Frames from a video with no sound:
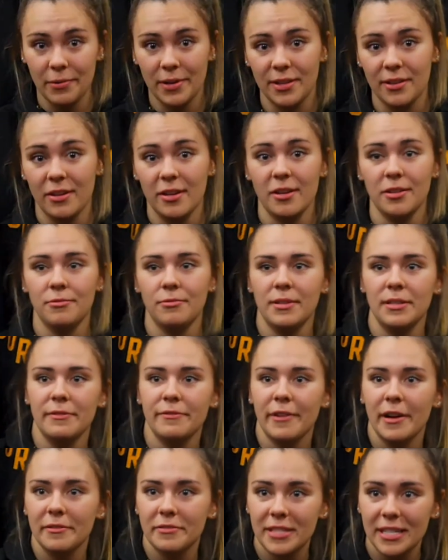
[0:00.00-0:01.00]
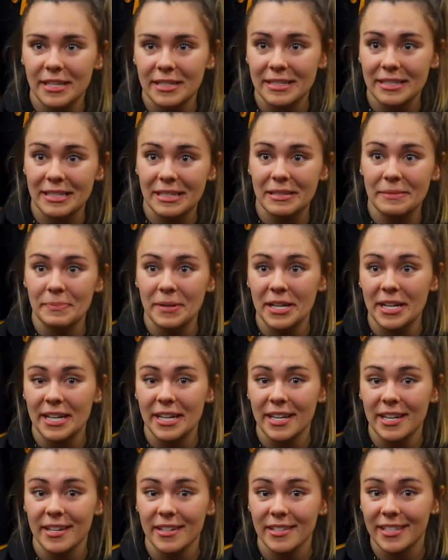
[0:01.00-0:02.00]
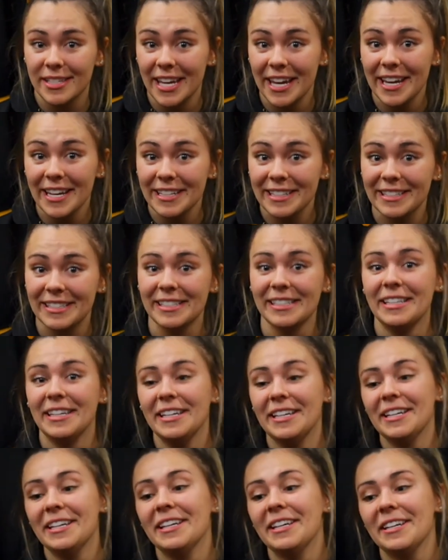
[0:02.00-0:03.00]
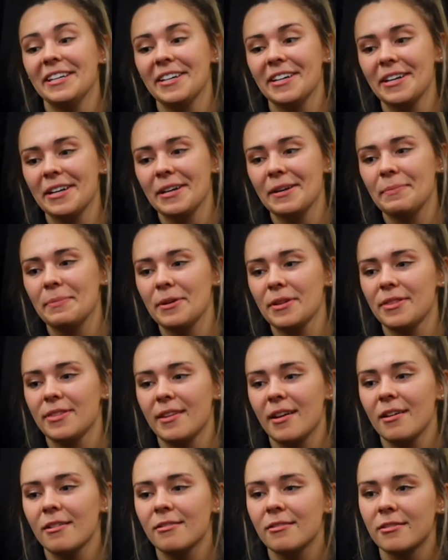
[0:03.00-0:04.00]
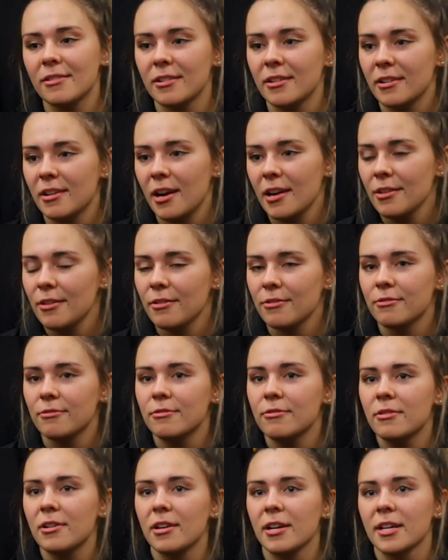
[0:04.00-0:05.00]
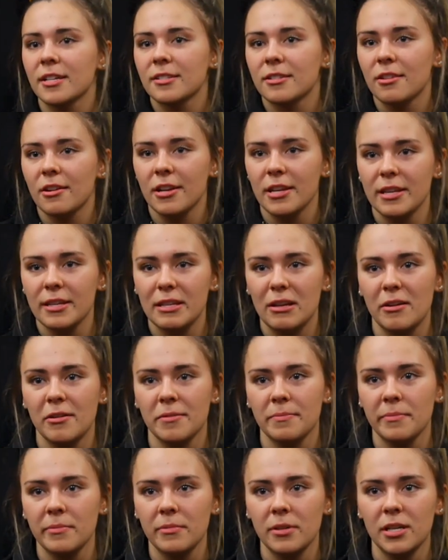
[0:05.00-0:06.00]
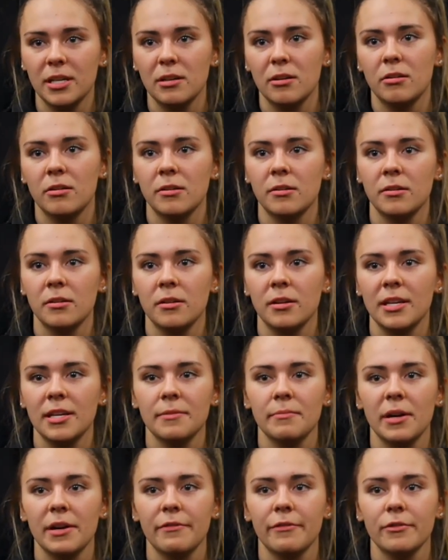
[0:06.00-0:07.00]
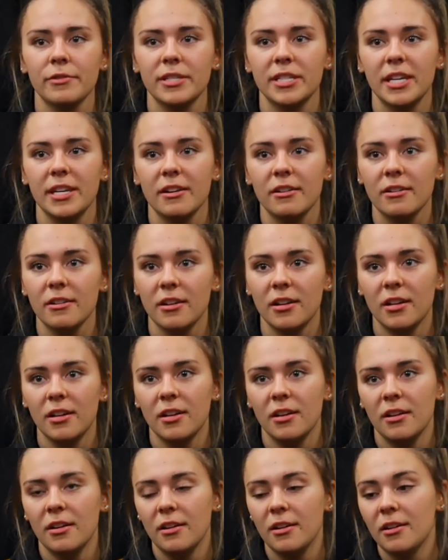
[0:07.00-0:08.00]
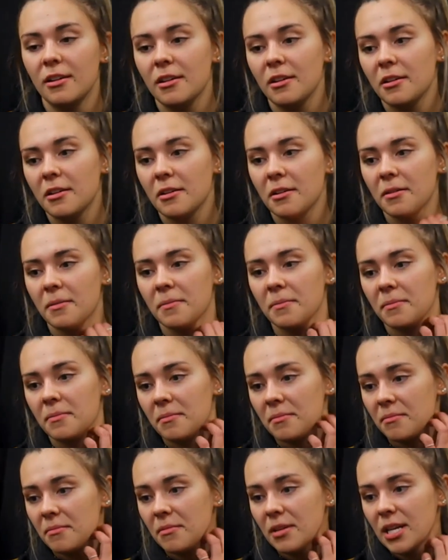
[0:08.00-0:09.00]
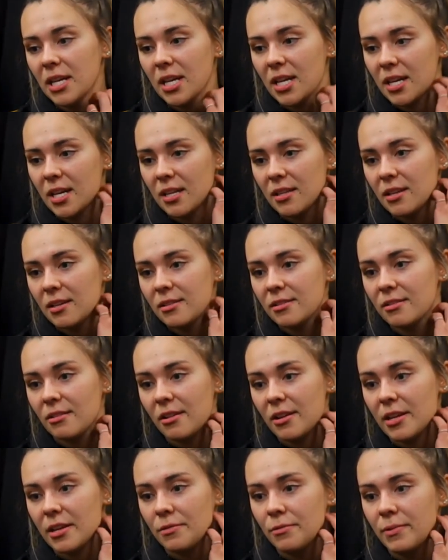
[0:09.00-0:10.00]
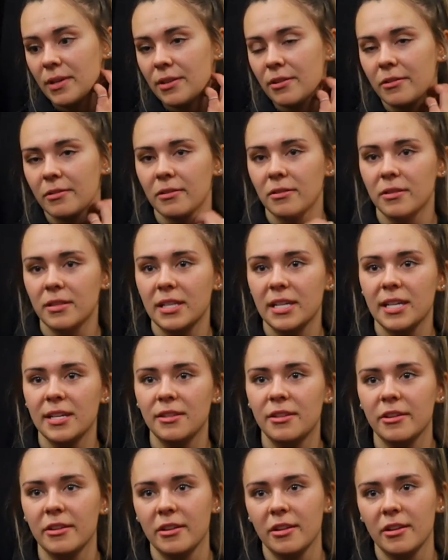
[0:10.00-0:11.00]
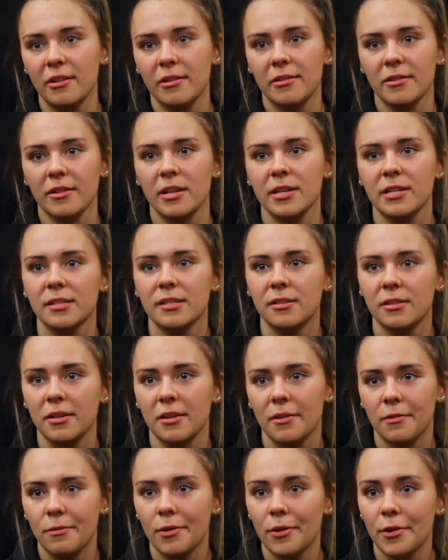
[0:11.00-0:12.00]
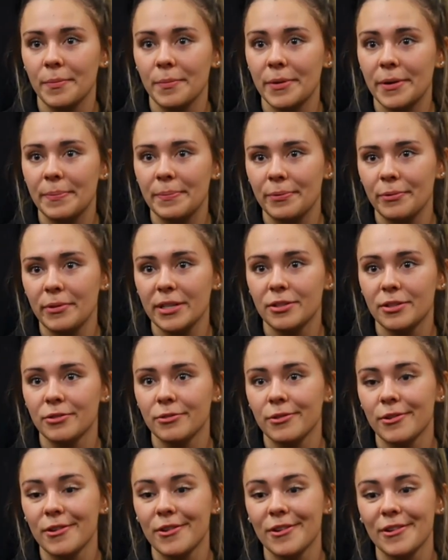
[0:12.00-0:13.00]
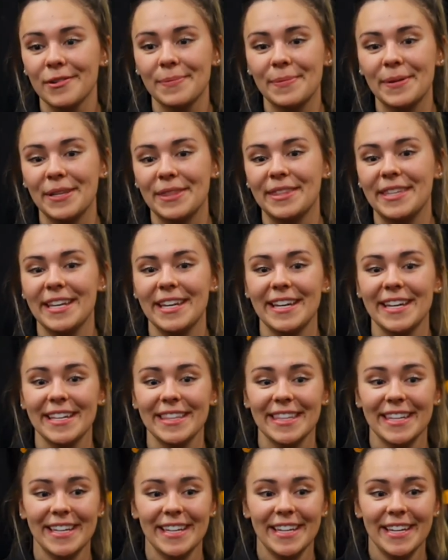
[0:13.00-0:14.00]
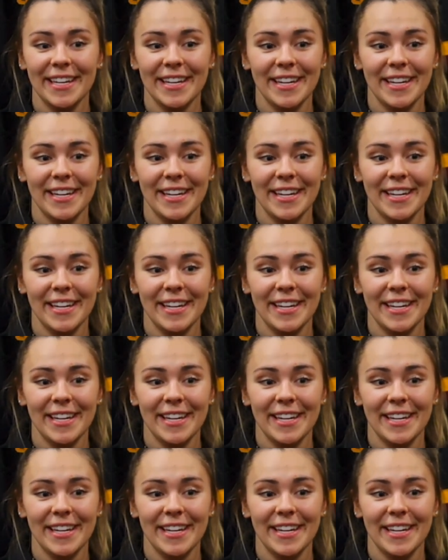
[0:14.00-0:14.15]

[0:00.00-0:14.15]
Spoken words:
play with 25 cents in my skates. But now, I don't know, I started in my first year. And I started with only the on-ice warm-up ritual. But then